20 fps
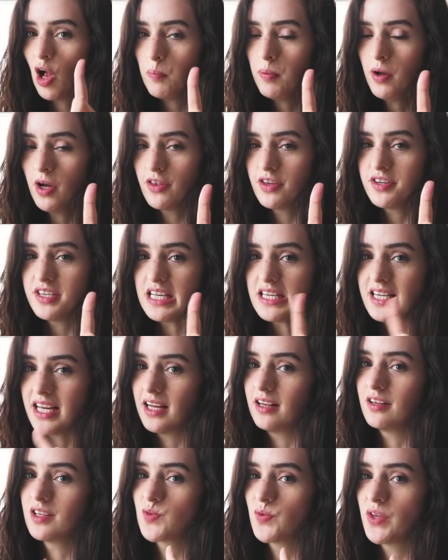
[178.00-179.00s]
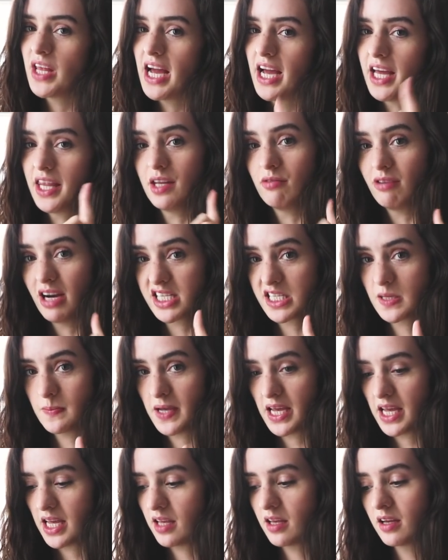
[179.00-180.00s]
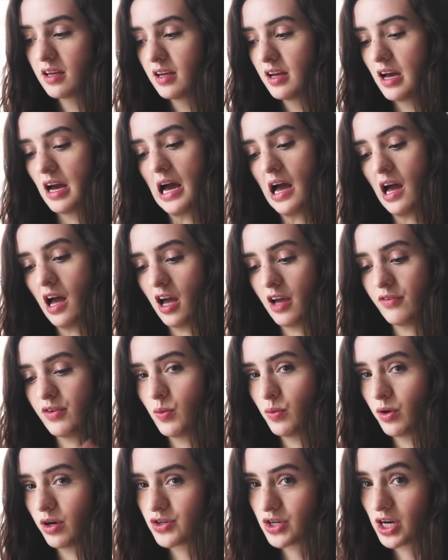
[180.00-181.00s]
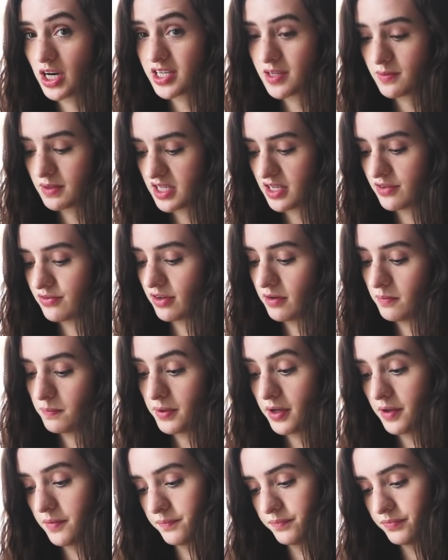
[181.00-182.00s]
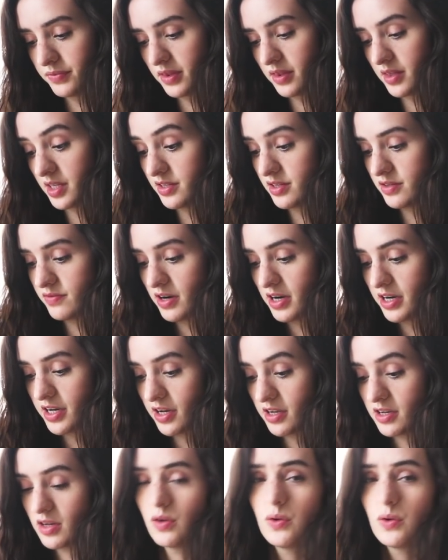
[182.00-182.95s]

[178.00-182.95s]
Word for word: I'll put the details for that in the recipe uh, if you wanna try something different, but this is very good.